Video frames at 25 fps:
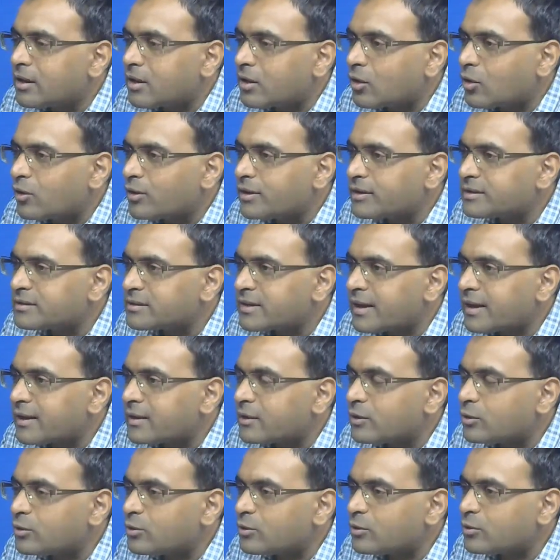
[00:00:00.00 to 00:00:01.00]
Rohit,
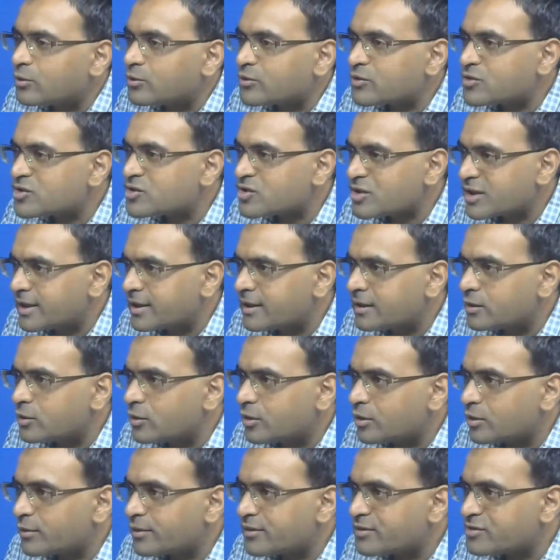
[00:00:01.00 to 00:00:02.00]
can you share
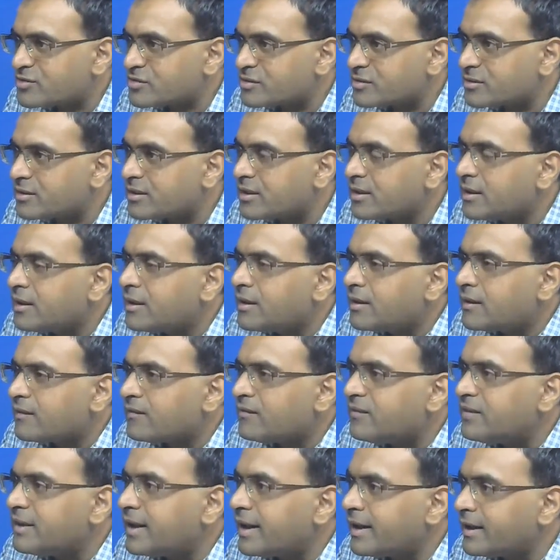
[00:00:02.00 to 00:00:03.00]
your question
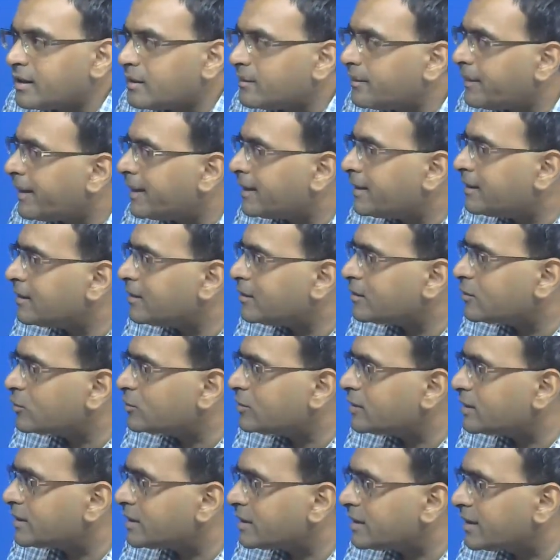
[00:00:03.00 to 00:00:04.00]
via email to
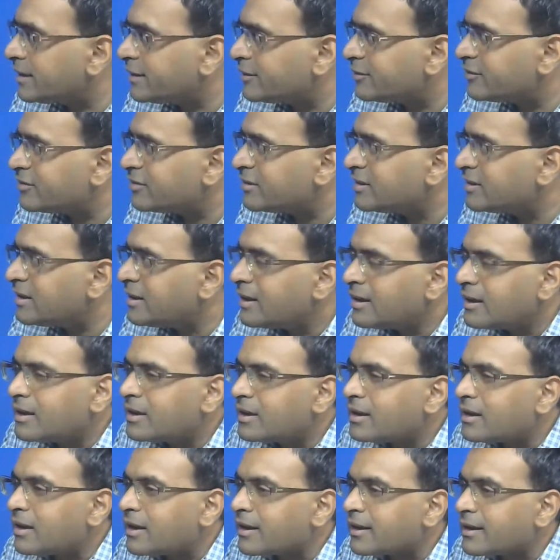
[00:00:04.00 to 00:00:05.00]
the TAs?
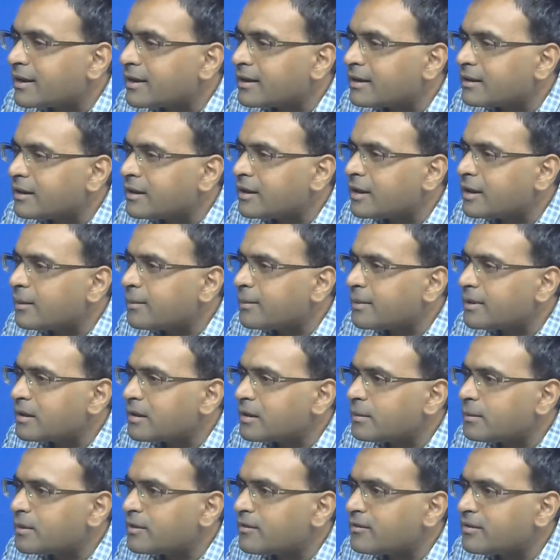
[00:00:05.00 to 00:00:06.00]
I can dig up a
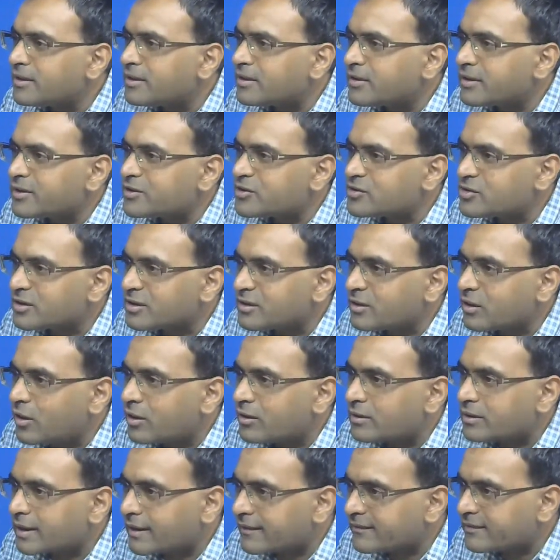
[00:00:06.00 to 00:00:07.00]
little bit of literature
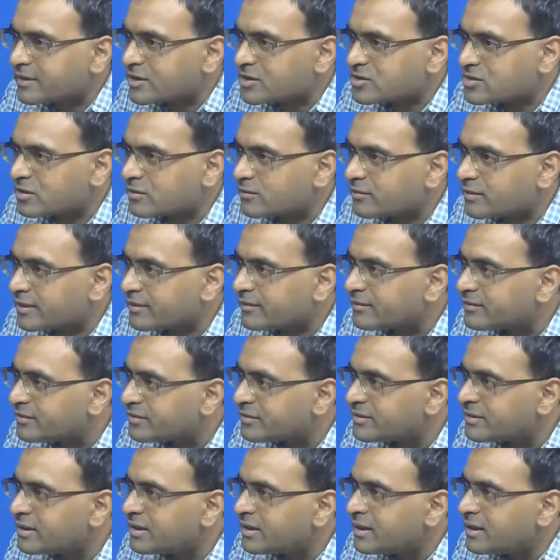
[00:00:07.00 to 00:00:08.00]
on gravitational
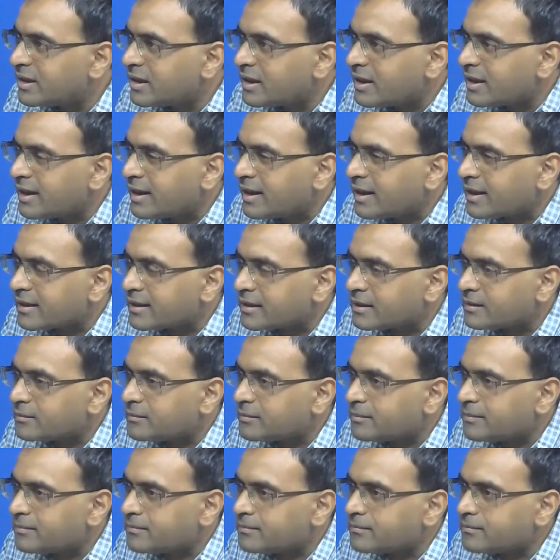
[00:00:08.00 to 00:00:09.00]
waves, and I
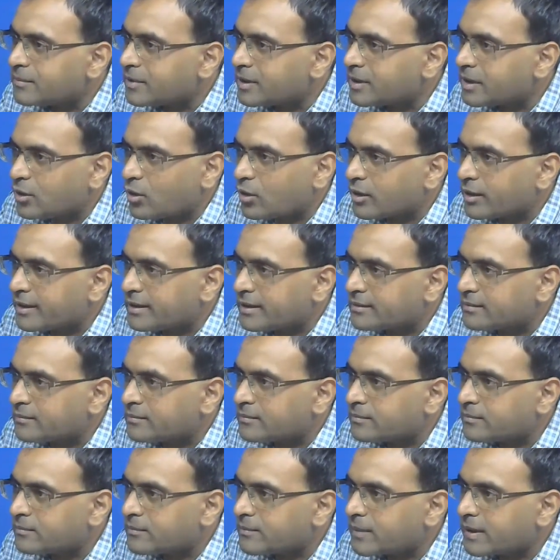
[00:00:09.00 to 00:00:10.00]
can
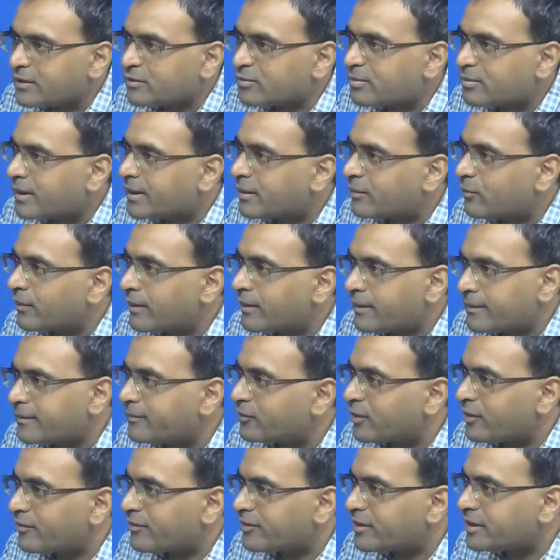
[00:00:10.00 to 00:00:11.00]
explain.
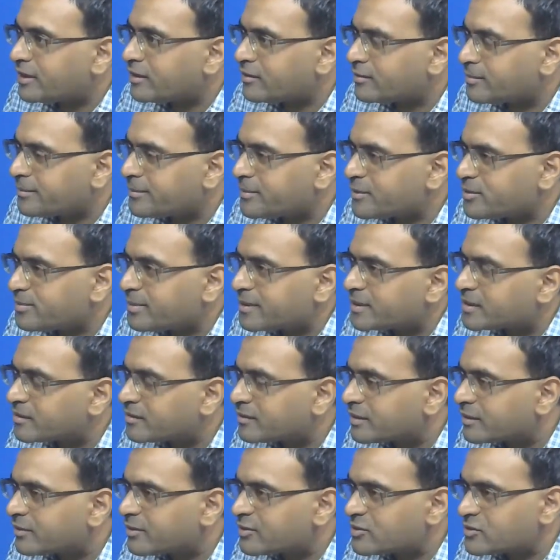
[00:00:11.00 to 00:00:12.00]
If you have very
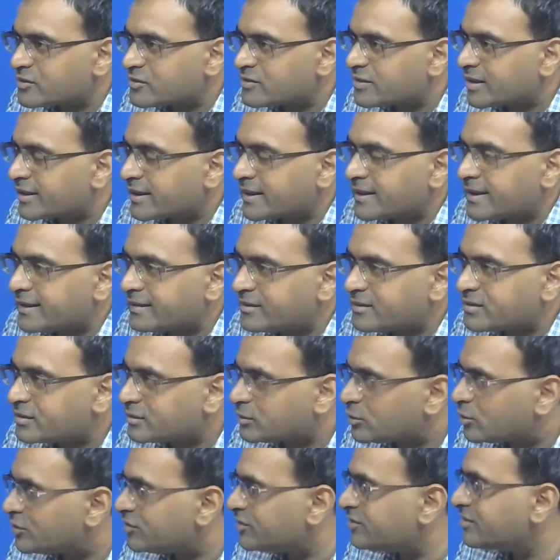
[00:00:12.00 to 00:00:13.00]
specific questions, I can answer
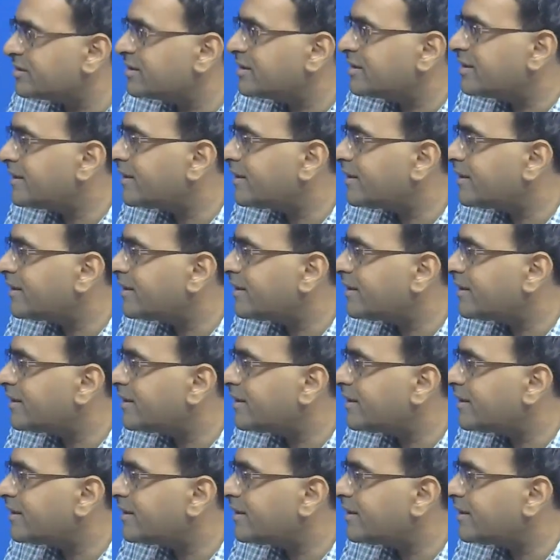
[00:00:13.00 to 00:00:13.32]
those.